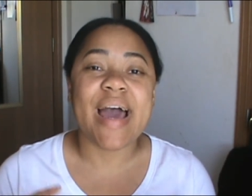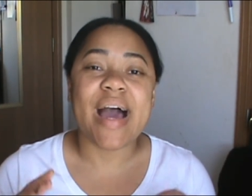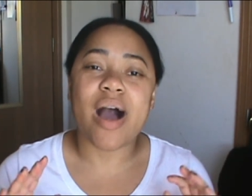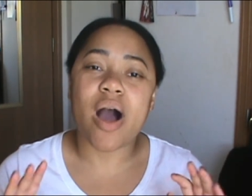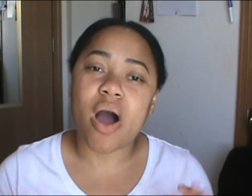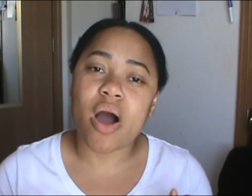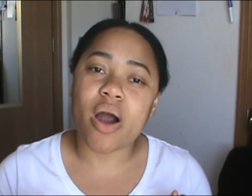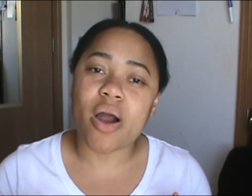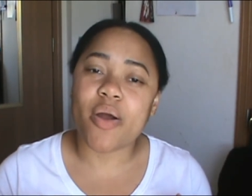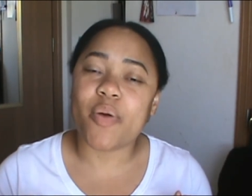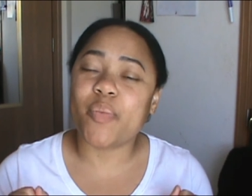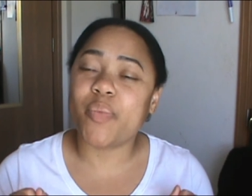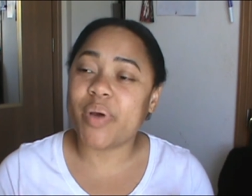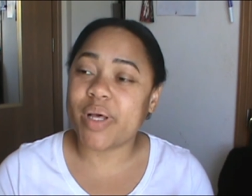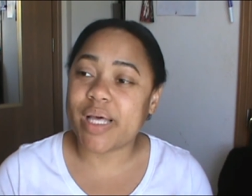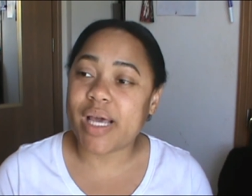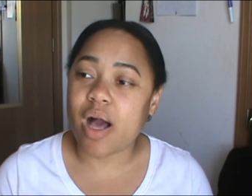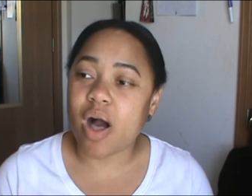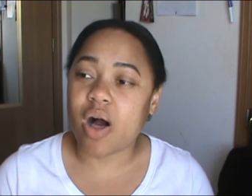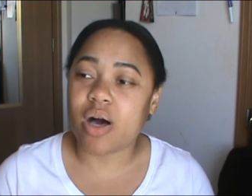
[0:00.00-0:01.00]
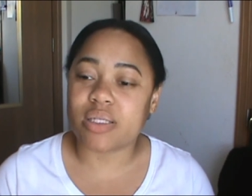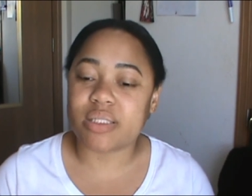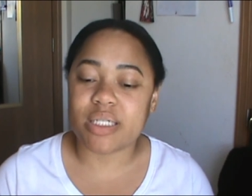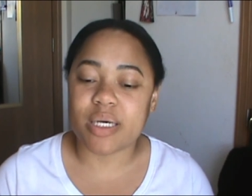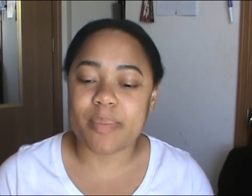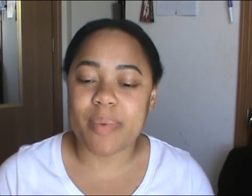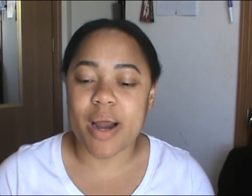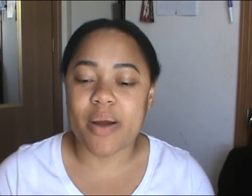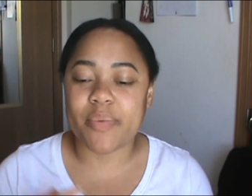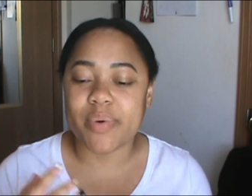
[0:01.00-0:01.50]
are really awesome.
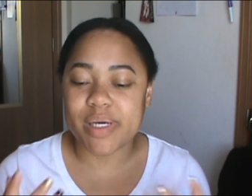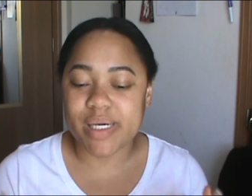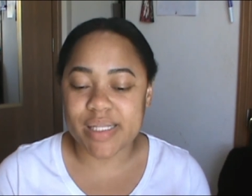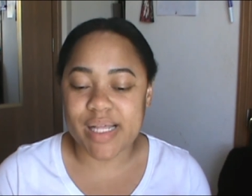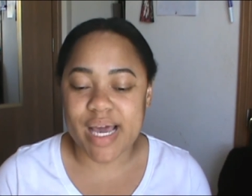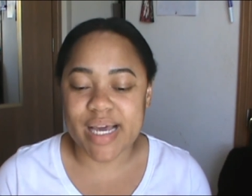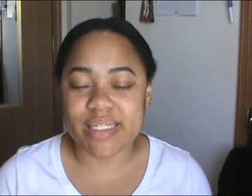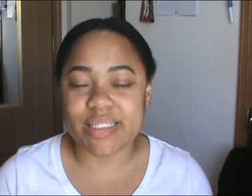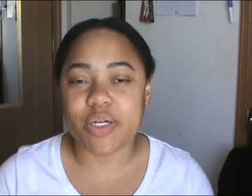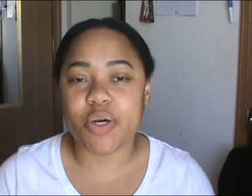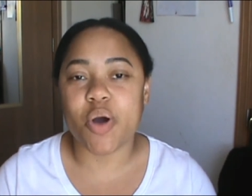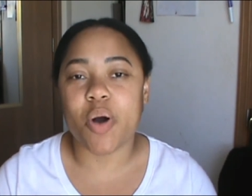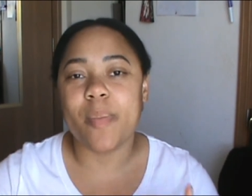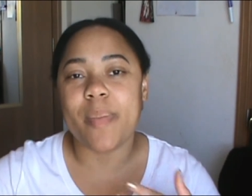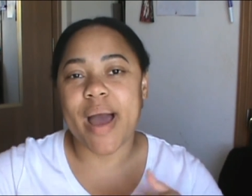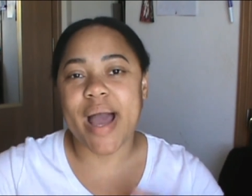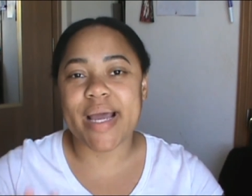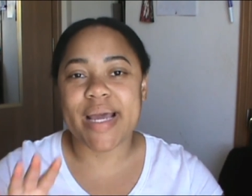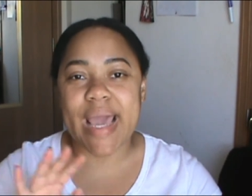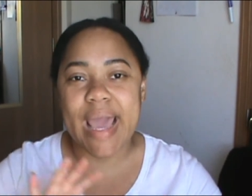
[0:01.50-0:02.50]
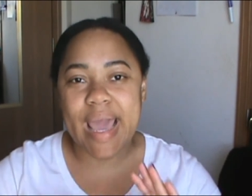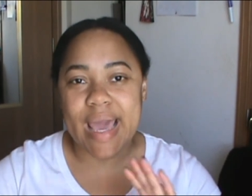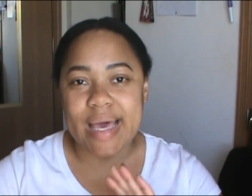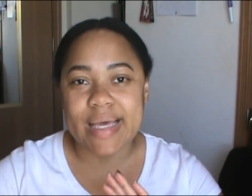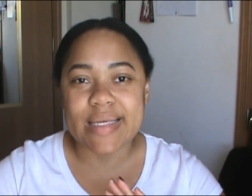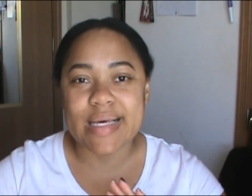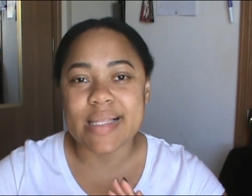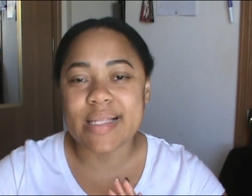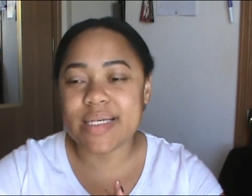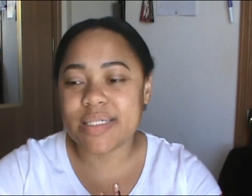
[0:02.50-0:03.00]
I really like to go back
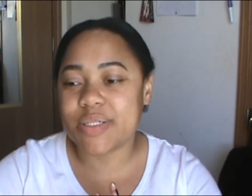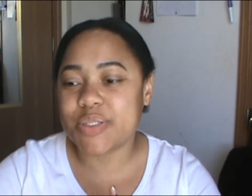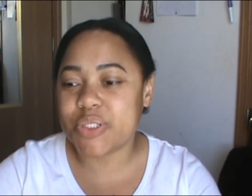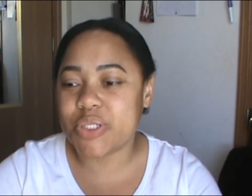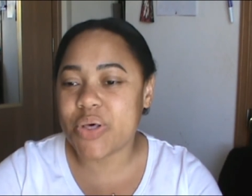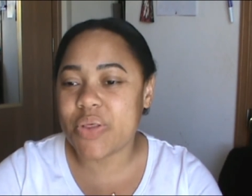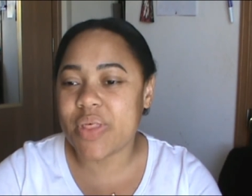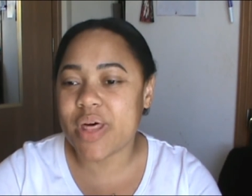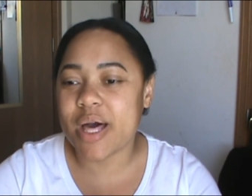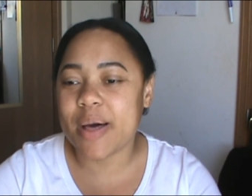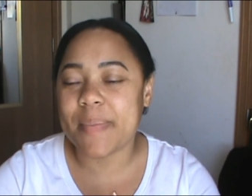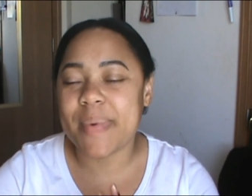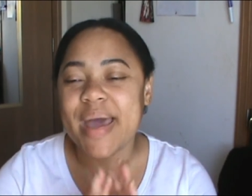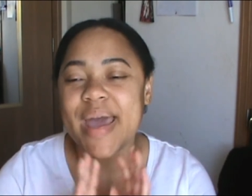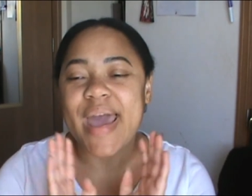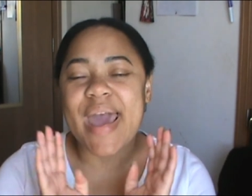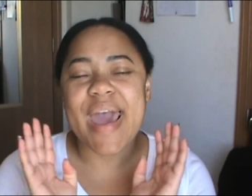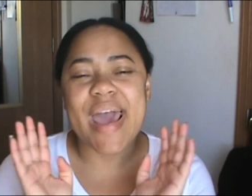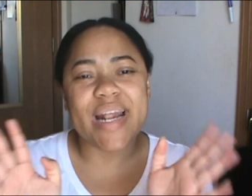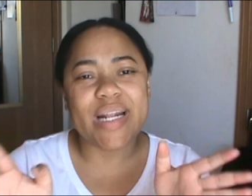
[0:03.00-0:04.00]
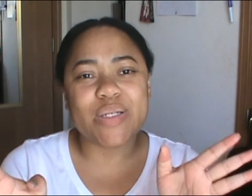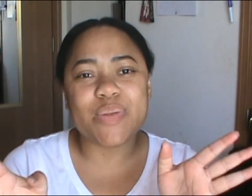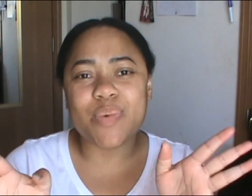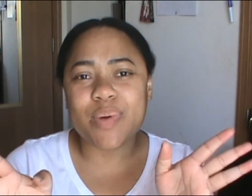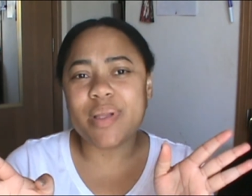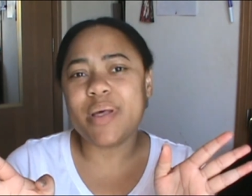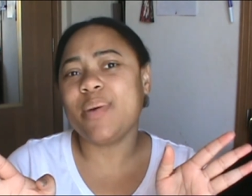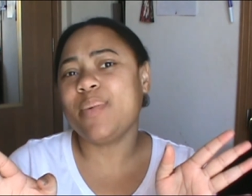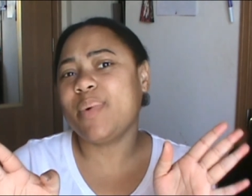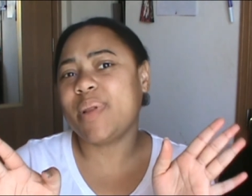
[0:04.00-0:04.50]
and listen to them, and it's
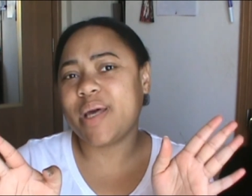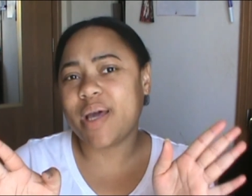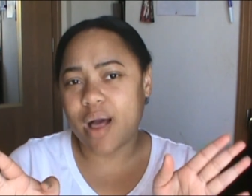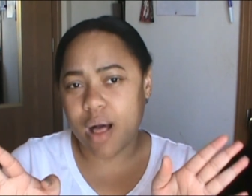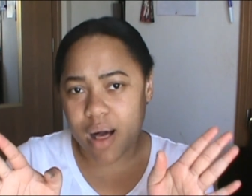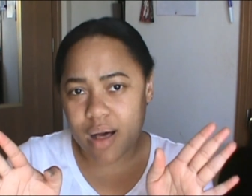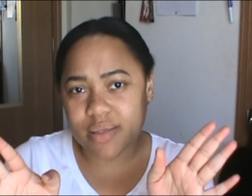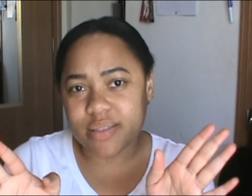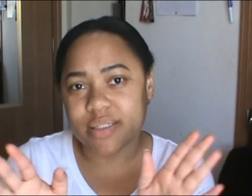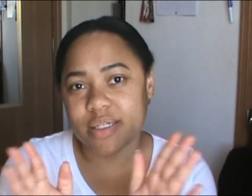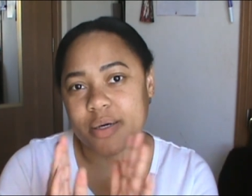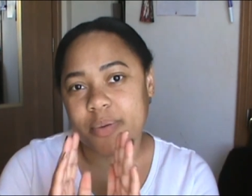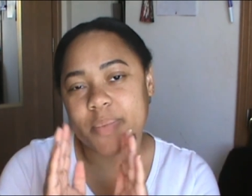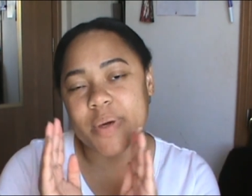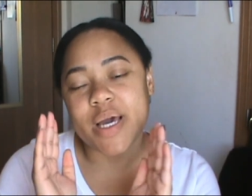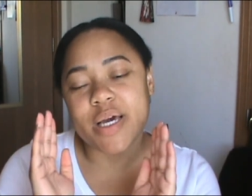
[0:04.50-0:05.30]
really, really awesome.